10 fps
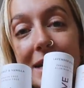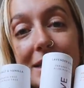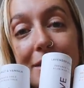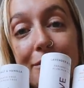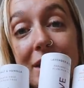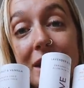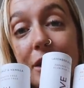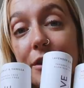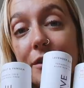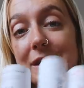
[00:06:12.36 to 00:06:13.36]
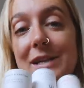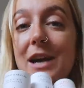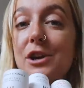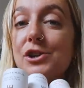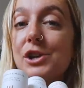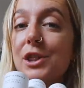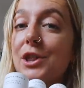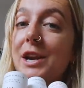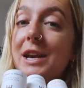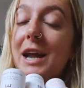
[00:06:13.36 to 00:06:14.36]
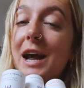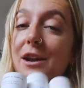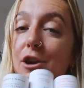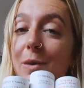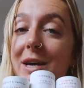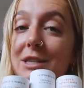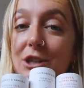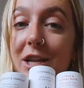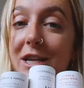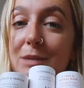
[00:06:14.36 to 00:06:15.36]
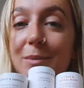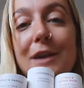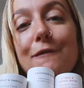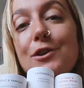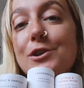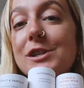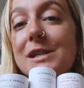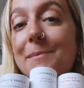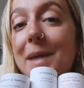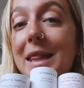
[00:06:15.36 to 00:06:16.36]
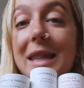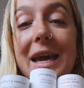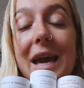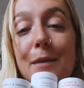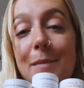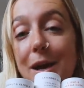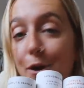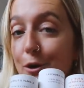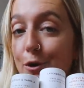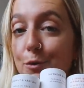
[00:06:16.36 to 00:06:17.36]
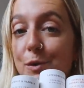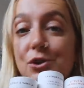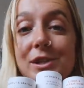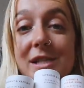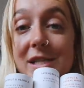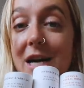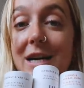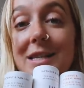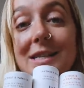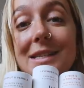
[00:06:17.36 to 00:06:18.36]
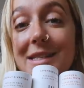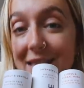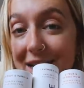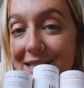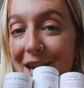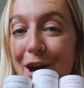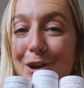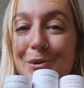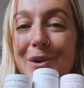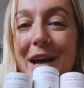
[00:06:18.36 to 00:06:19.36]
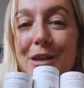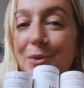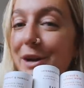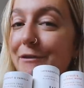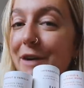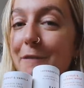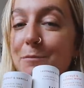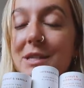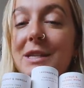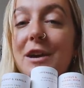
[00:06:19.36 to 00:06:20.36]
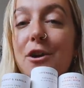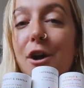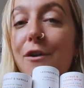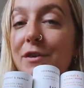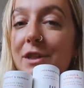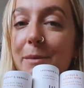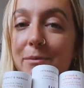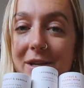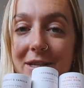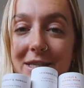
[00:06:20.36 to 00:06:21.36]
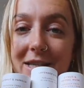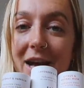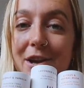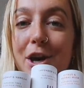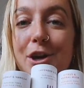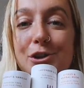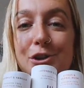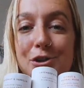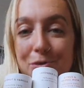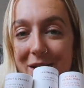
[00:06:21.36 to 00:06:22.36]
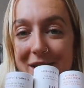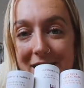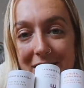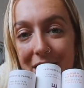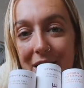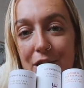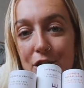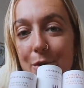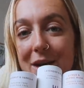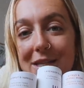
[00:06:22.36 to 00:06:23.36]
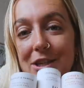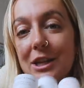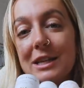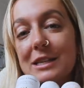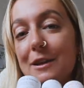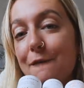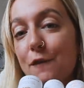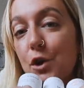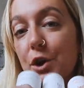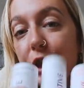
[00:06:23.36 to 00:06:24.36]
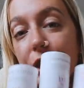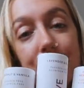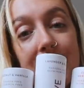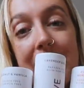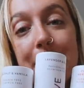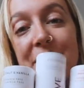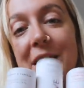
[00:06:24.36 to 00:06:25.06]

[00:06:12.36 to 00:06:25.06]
plastic free deodorants are usually 39 US dollars but if you use my link and my code which is DUCKS6 you will get 25% off and that brings it down to 29 US dollars for the three.